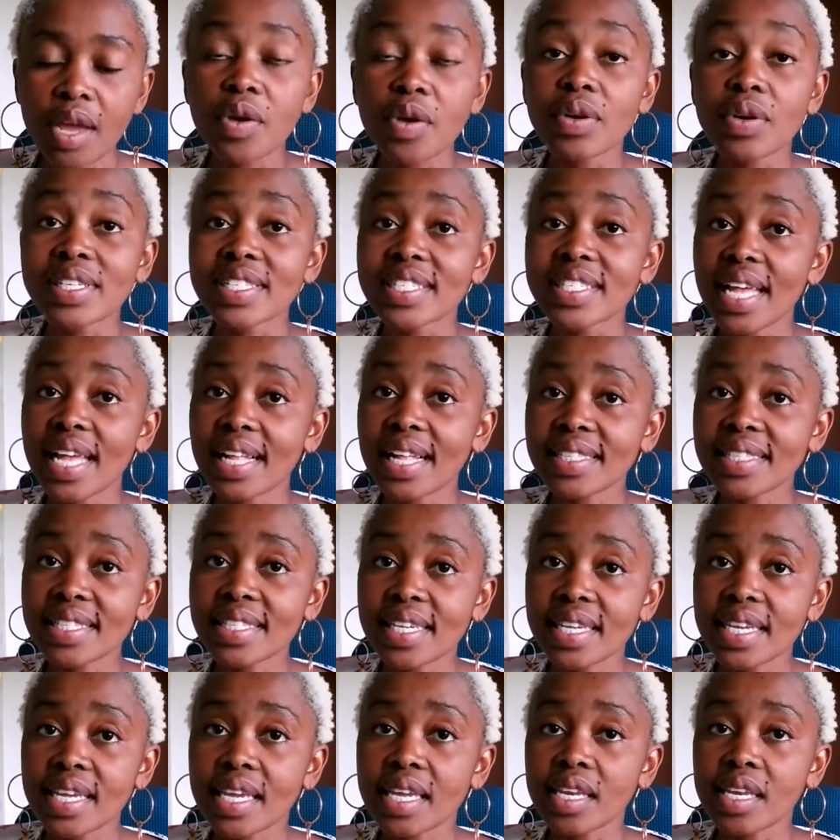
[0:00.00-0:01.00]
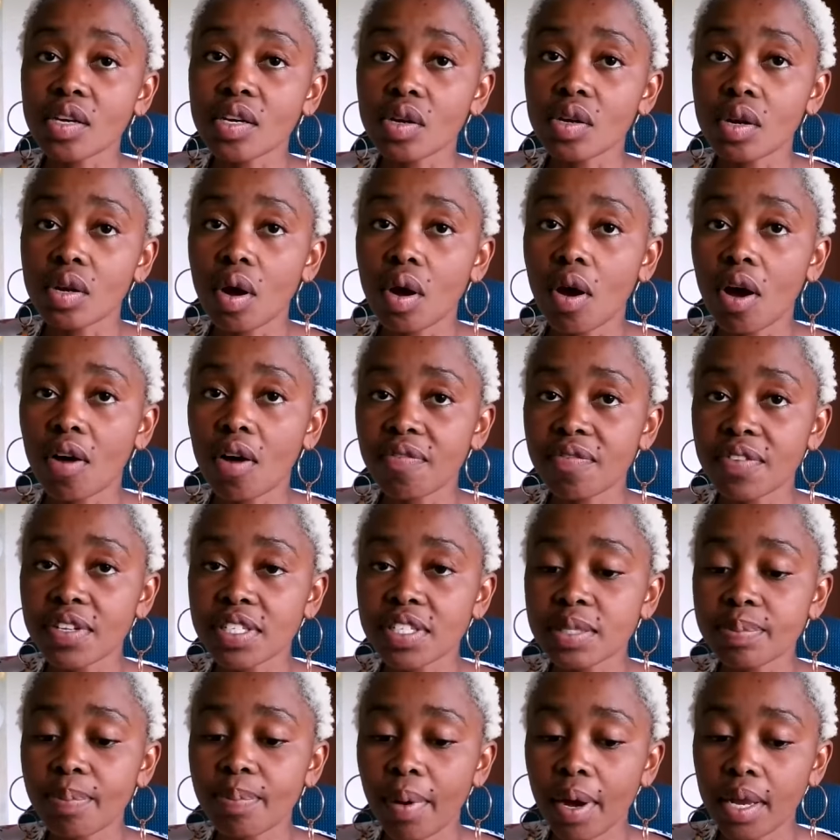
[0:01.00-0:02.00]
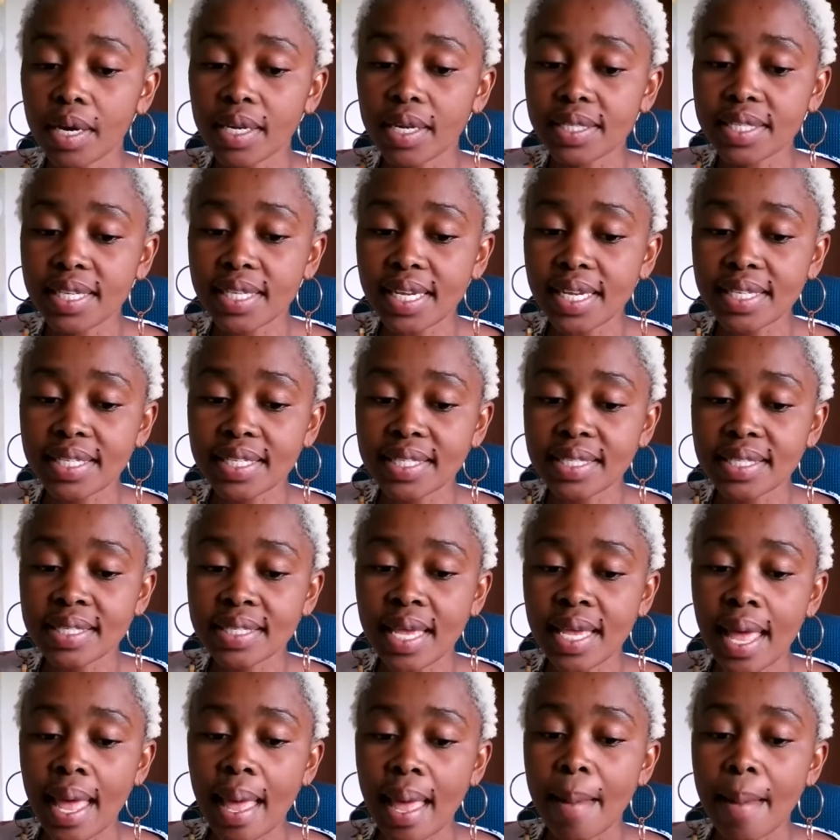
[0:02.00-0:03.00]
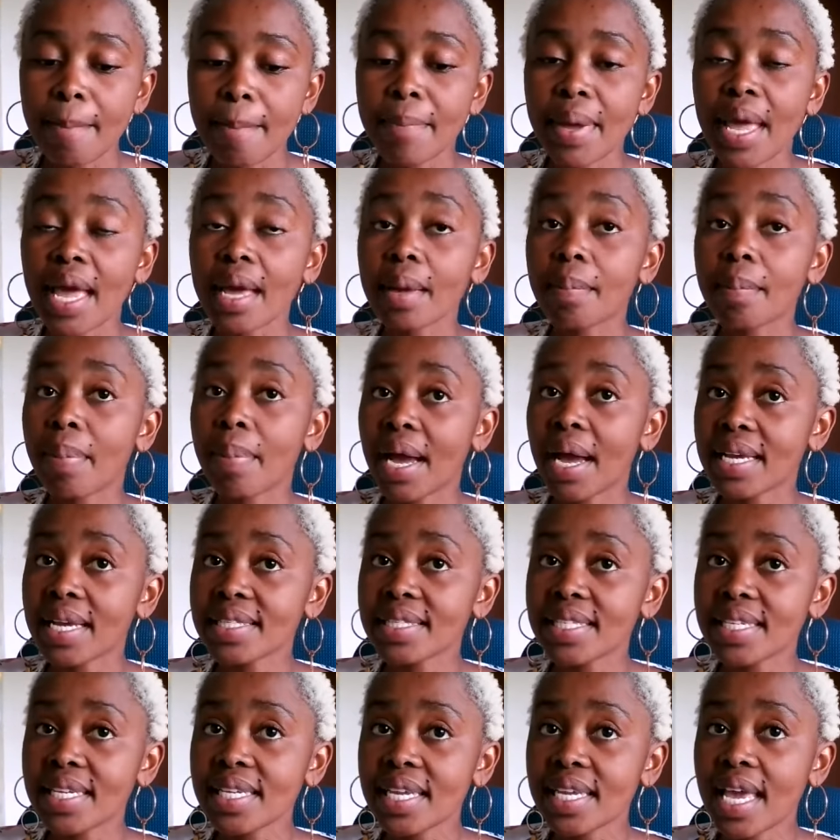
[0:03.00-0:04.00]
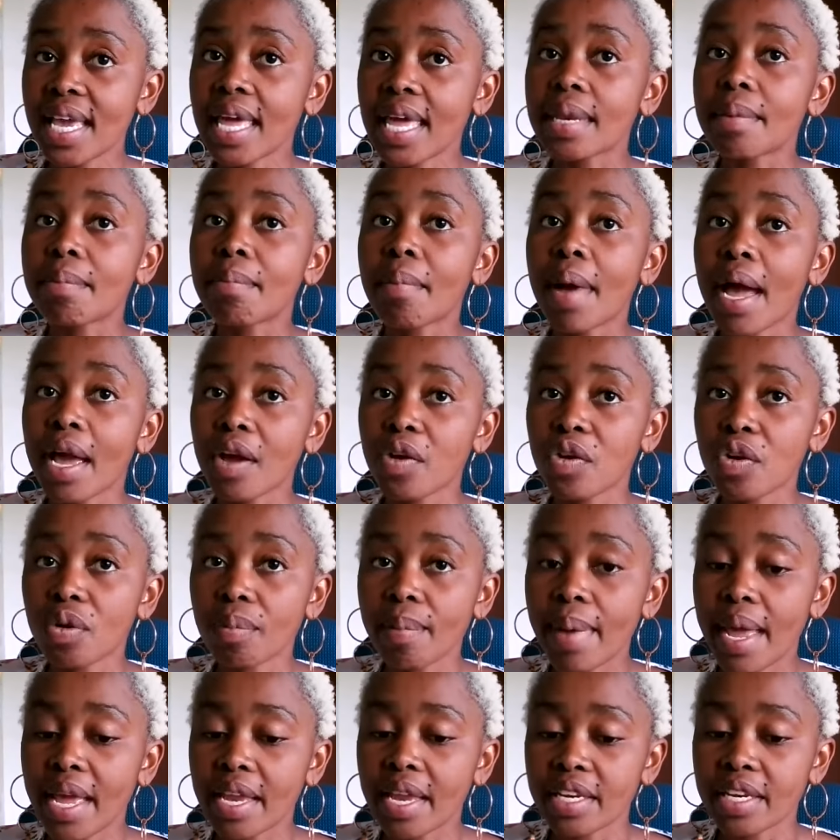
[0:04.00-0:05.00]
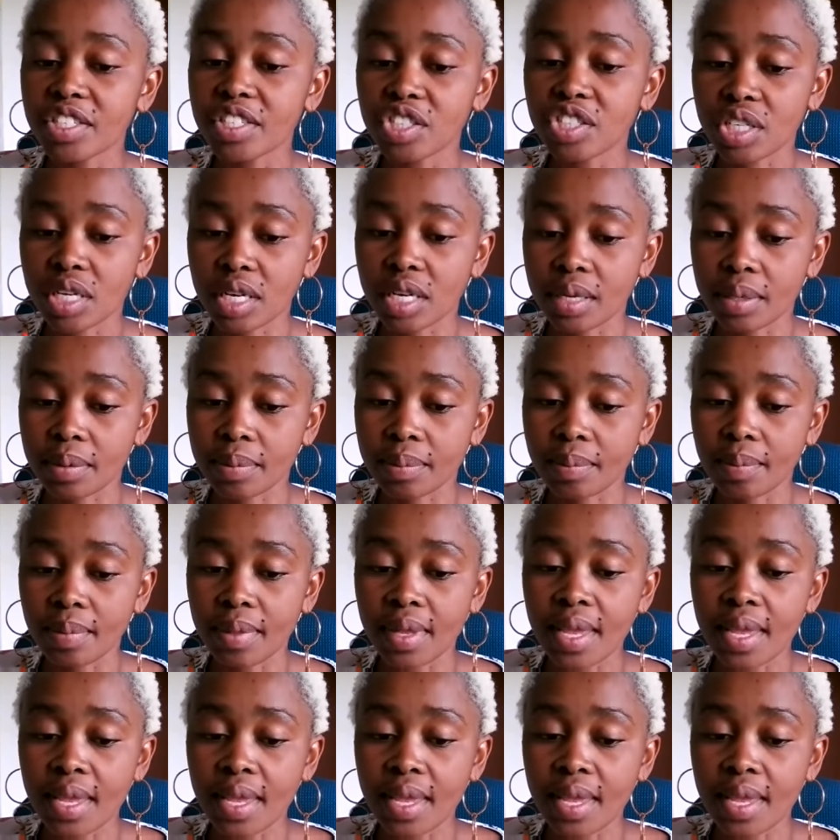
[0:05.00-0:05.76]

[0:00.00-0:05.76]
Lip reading: resulting in office politics, backbiting, and micromanaging.